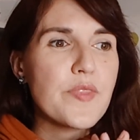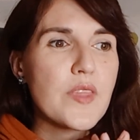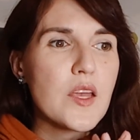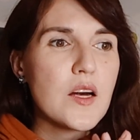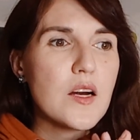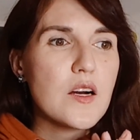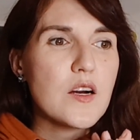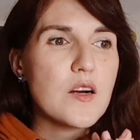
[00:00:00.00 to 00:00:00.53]

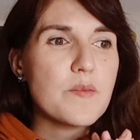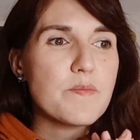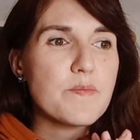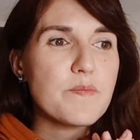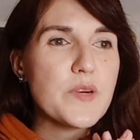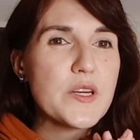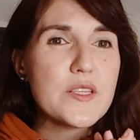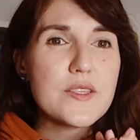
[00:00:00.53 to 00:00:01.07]

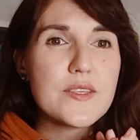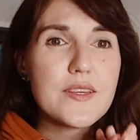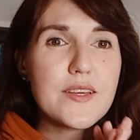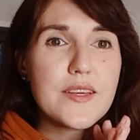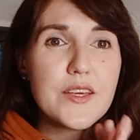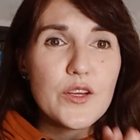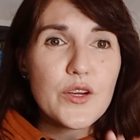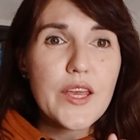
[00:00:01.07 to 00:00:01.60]
But
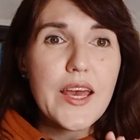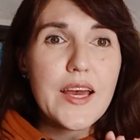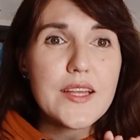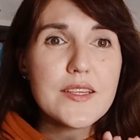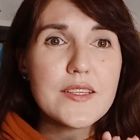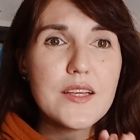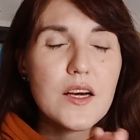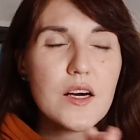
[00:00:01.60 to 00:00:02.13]
here
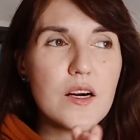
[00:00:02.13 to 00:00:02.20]
again,